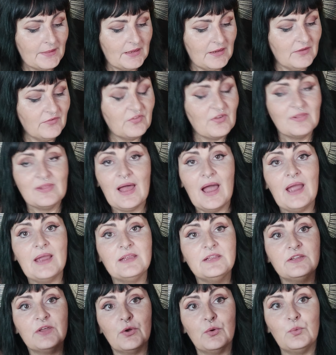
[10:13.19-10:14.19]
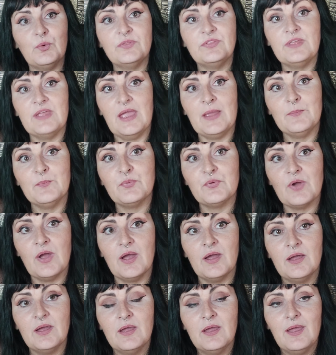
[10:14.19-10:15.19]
is aligned with the emperor.